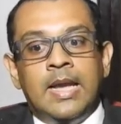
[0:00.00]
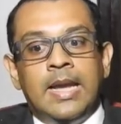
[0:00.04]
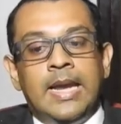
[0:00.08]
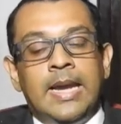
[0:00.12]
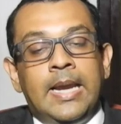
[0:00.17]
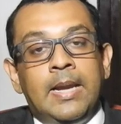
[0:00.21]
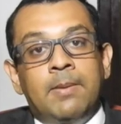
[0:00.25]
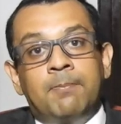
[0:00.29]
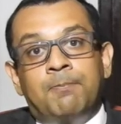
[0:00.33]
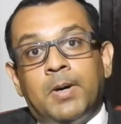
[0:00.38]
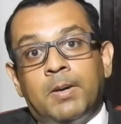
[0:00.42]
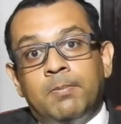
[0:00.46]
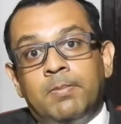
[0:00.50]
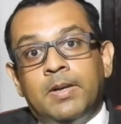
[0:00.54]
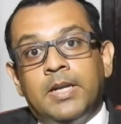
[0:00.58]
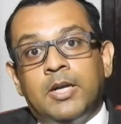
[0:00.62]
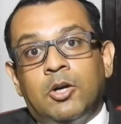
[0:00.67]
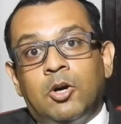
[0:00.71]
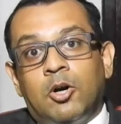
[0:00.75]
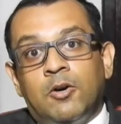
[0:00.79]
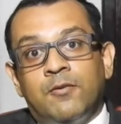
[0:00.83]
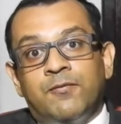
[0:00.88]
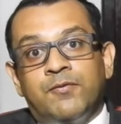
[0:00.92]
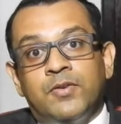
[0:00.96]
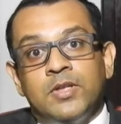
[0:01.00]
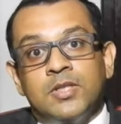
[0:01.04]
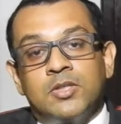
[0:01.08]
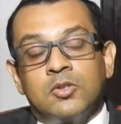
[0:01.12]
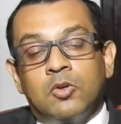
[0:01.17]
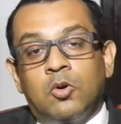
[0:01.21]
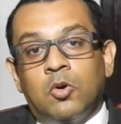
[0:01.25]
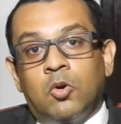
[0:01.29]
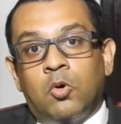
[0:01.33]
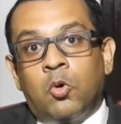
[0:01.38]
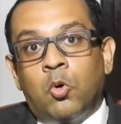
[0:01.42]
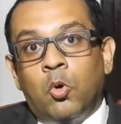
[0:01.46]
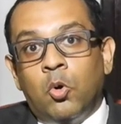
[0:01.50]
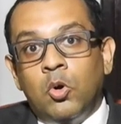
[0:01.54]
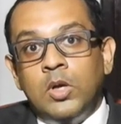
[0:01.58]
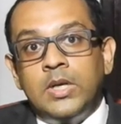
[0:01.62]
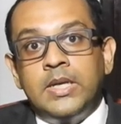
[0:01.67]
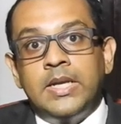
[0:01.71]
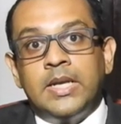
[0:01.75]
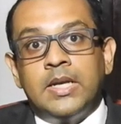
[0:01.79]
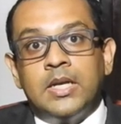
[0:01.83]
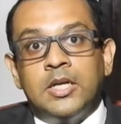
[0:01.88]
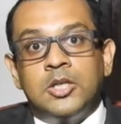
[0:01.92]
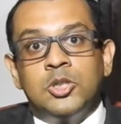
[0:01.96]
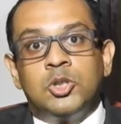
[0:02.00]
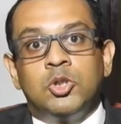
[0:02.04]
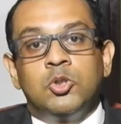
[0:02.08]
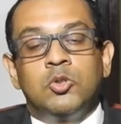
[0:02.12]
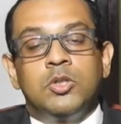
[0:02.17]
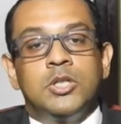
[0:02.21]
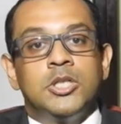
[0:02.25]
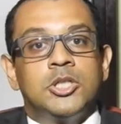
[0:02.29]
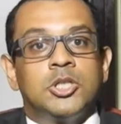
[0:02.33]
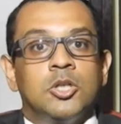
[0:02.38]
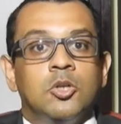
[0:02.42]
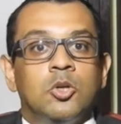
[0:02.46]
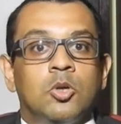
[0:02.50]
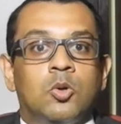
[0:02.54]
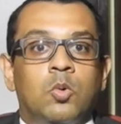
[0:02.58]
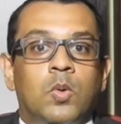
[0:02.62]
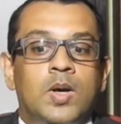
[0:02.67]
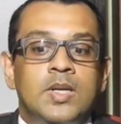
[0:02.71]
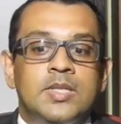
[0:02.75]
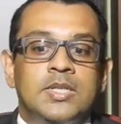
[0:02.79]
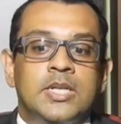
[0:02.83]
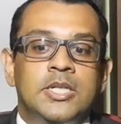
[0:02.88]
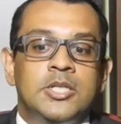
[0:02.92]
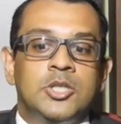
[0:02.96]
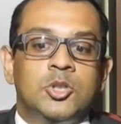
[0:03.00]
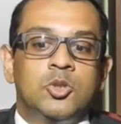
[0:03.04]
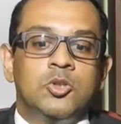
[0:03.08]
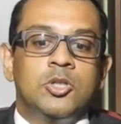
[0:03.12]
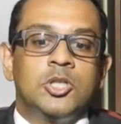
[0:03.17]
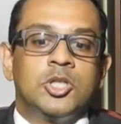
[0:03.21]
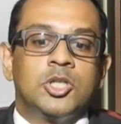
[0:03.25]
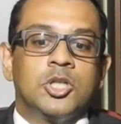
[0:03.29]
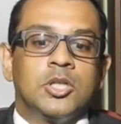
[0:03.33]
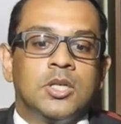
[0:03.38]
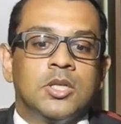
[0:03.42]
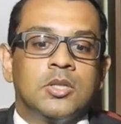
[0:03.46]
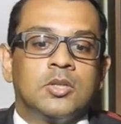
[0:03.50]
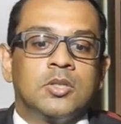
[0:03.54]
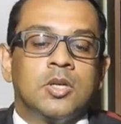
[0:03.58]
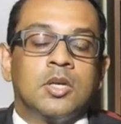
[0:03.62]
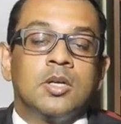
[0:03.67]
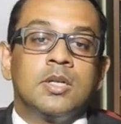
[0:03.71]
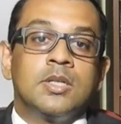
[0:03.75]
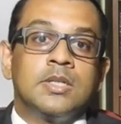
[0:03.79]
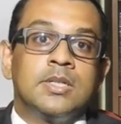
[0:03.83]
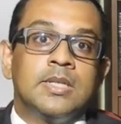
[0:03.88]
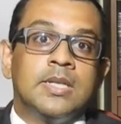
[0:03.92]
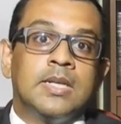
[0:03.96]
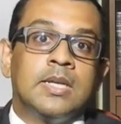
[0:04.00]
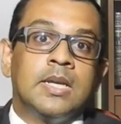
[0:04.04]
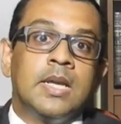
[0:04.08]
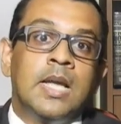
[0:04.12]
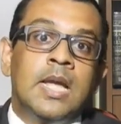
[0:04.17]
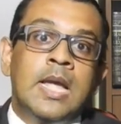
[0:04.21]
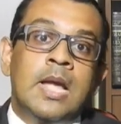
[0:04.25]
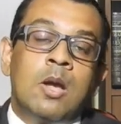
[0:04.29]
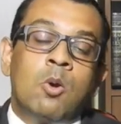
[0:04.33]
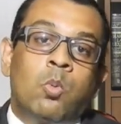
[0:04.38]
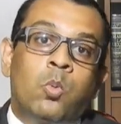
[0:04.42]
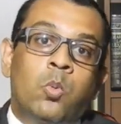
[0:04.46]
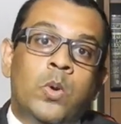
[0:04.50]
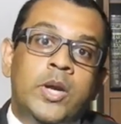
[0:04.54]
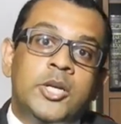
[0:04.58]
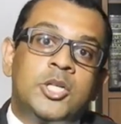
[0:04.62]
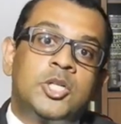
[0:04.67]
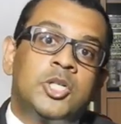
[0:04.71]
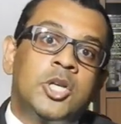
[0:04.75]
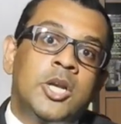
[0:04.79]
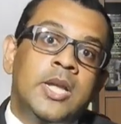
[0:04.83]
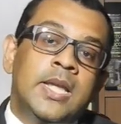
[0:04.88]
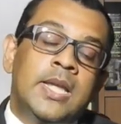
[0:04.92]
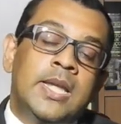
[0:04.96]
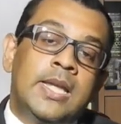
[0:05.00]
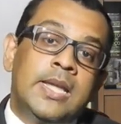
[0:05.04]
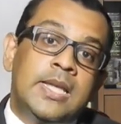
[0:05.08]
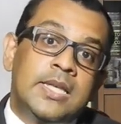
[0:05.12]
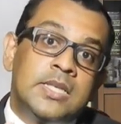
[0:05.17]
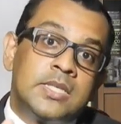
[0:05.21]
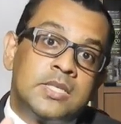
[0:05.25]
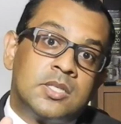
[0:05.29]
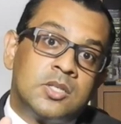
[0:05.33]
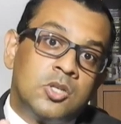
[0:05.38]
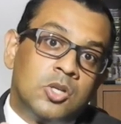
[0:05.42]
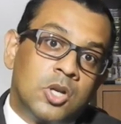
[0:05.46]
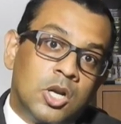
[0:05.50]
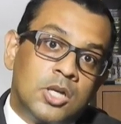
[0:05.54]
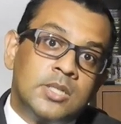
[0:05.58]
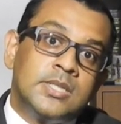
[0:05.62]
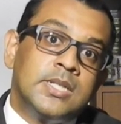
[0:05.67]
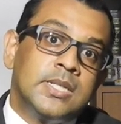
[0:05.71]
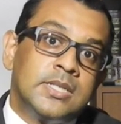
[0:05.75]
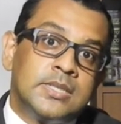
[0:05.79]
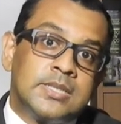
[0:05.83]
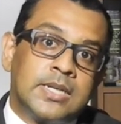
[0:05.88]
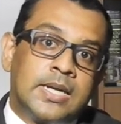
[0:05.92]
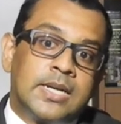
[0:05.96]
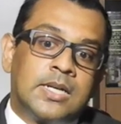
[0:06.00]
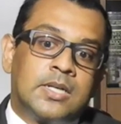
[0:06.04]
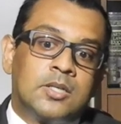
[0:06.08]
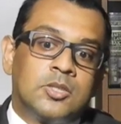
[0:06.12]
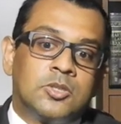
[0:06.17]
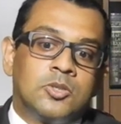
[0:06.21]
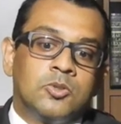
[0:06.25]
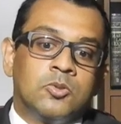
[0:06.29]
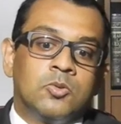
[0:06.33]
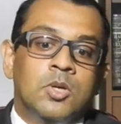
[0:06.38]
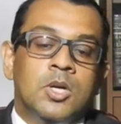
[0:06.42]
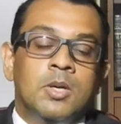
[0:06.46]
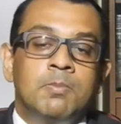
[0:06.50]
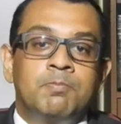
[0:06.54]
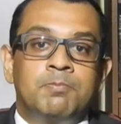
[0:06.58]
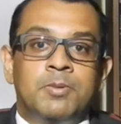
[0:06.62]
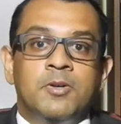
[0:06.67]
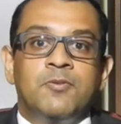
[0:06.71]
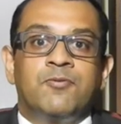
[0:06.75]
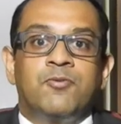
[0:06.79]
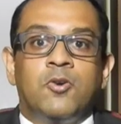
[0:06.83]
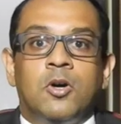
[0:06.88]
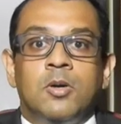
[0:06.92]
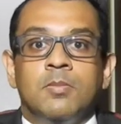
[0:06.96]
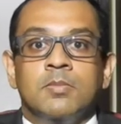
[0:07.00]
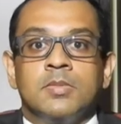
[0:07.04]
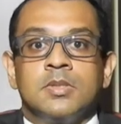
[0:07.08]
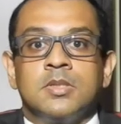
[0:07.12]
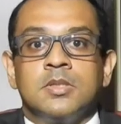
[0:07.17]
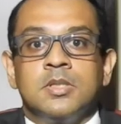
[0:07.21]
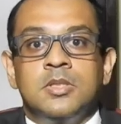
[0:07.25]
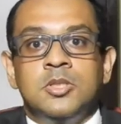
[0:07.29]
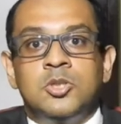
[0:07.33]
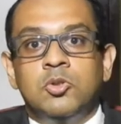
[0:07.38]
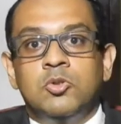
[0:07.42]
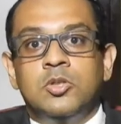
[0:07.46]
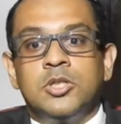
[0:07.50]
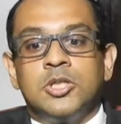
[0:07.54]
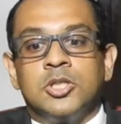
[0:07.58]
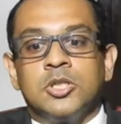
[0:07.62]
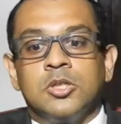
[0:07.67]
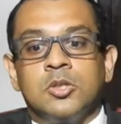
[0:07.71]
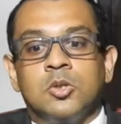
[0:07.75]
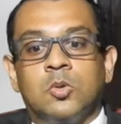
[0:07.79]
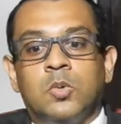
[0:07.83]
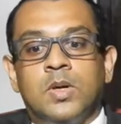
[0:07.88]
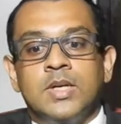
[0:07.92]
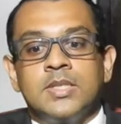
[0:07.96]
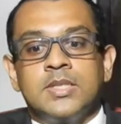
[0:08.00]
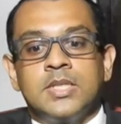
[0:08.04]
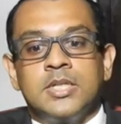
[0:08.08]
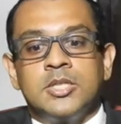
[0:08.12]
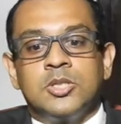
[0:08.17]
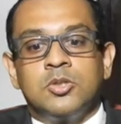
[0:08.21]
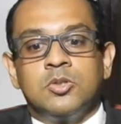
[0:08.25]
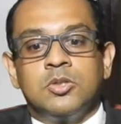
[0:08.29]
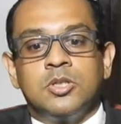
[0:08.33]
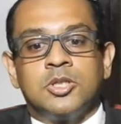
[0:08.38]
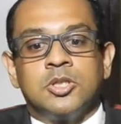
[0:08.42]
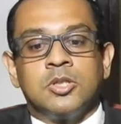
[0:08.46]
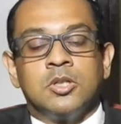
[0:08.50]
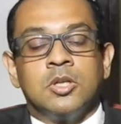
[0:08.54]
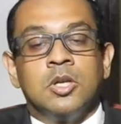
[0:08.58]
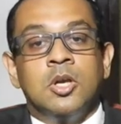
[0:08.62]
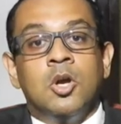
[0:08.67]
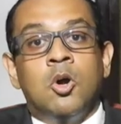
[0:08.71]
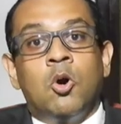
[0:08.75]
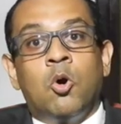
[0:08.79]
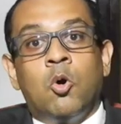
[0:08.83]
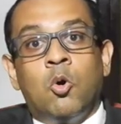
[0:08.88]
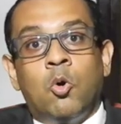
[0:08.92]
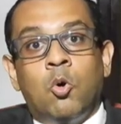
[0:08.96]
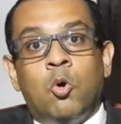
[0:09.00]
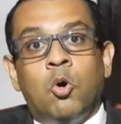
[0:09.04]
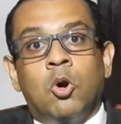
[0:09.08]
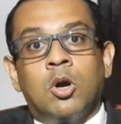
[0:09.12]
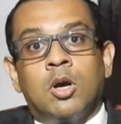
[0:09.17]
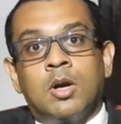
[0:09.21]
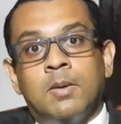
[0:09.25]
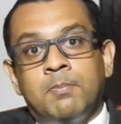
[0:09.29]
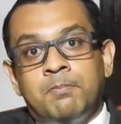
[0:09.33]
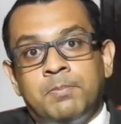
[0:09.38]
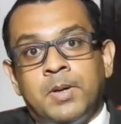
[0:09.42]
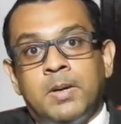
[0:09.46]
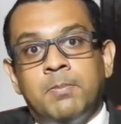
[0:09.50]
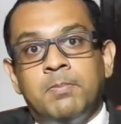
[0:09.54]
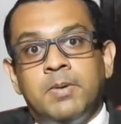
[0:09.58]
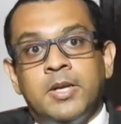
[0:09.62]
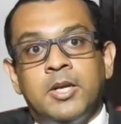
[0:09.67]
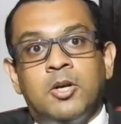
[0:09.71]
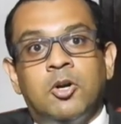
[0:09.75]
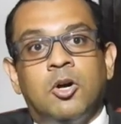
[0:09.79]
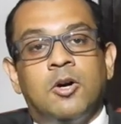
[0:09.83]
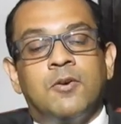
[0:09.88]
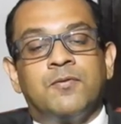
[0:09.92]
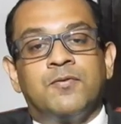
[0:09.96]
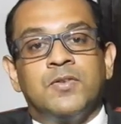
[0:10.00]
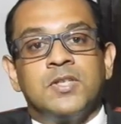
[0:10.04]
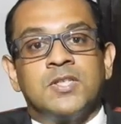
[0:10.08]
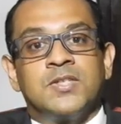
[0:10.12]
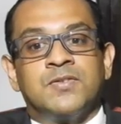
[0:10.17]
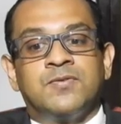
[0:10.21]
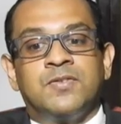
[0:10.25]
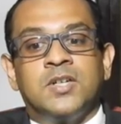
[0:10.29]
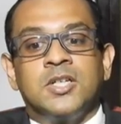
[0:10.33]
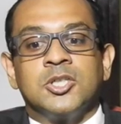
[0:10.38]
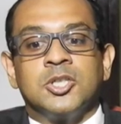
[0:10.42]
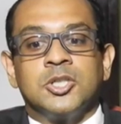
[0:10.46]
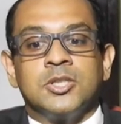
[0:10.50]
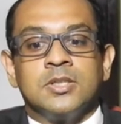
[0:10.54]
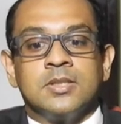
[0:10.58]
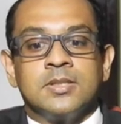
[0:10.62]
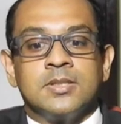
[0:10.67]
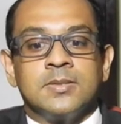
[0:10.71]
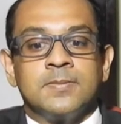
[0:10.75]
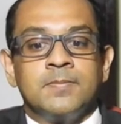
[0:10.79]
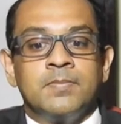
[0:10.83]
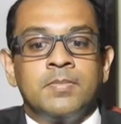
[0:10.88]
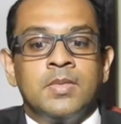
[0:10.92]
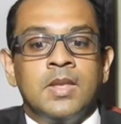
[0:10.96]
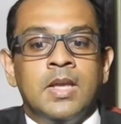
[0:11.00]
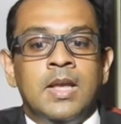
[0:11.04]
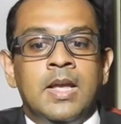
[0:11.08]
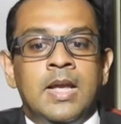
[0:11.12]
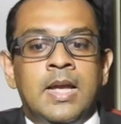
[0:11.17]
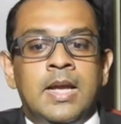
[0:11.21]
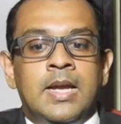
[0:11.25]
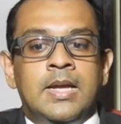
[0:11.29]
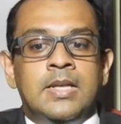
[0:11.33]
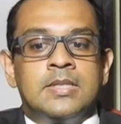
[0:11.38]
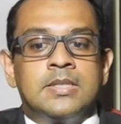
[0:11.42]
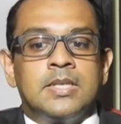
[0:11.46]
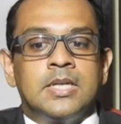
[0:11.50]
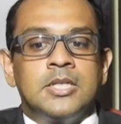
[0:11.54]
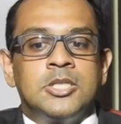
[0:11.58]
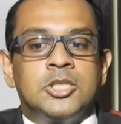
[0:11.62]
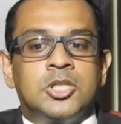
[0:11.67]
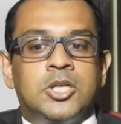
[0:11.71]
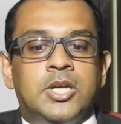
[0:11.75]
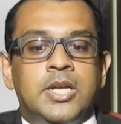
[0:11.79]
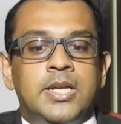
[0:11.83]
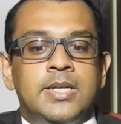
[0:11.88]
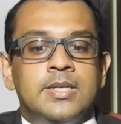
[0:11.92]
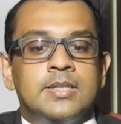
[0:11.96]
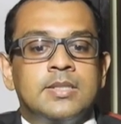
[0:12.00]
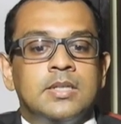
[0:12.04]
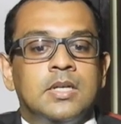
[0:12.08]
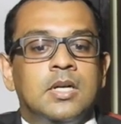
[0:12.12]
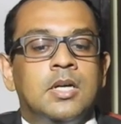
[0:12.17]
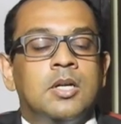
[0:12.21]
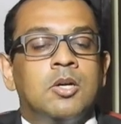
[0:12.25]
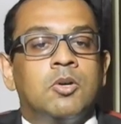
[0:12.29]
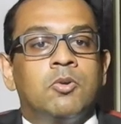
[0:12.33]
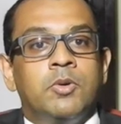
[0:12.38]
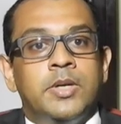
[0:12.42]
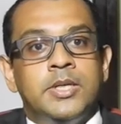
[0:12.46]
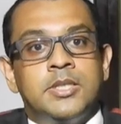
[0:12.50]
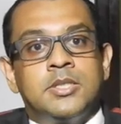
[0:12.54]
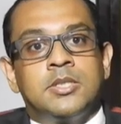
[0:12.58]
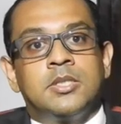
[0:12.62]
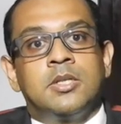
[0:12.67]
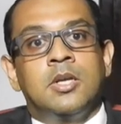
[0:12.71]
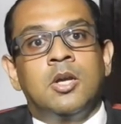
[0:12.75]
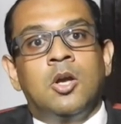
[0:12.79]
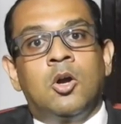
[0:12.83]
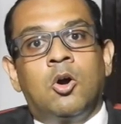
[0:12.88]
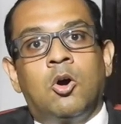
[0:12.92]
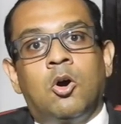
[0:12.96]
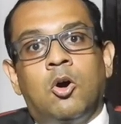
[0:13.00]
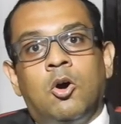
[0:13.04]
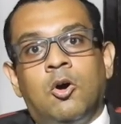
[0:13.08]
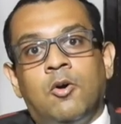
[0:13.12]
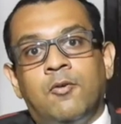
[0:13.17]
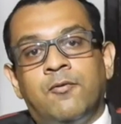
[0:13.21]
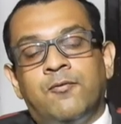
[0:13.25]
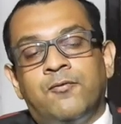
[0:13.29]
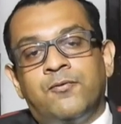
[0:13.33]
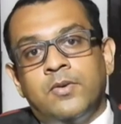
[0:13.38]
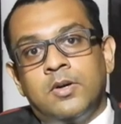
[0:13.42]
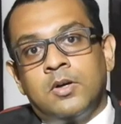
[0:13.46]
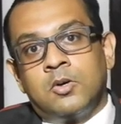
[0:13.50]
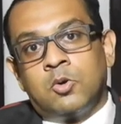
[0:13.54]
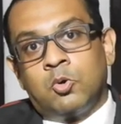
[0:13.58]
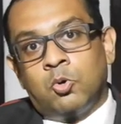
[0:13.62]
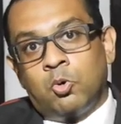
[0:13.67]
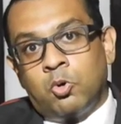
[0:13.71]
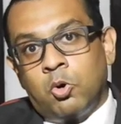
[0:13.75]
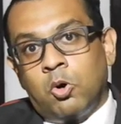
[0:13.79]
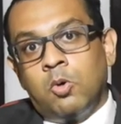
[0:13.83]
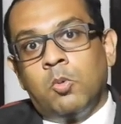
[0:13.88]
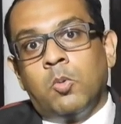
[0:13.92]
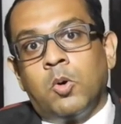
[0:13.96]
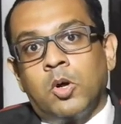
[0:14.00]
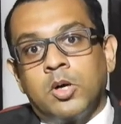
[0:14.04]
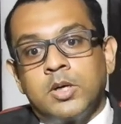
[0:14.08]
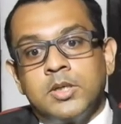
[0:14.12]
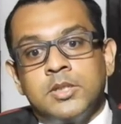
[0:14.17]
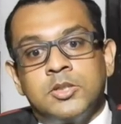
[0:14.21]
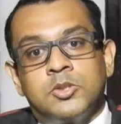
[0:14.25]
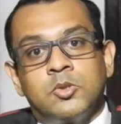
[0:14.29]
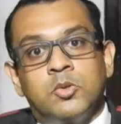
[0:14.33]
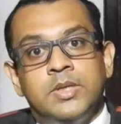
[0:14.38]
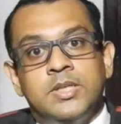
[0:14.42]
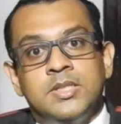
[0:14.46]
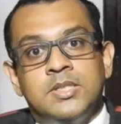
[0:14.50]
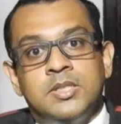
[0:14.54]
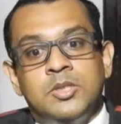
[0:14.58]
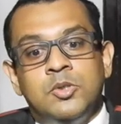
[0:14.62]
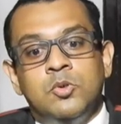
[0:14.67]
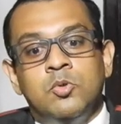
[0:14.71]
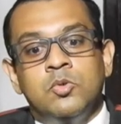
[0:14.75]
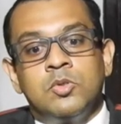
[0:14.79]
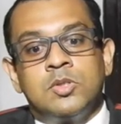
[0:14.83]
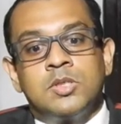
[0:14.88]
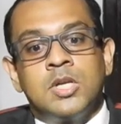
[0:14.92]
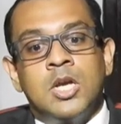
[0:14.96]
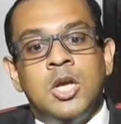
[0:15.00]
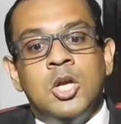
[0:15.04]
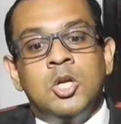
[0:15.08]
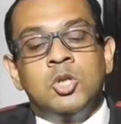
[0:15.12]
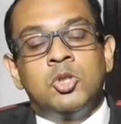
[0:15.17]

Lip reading: in public office or holding a judicial or quasi-judicial authority which he is not entitled to performs judicial, quasi-judicial or public office functions. In such case, a writ of quo warranto is used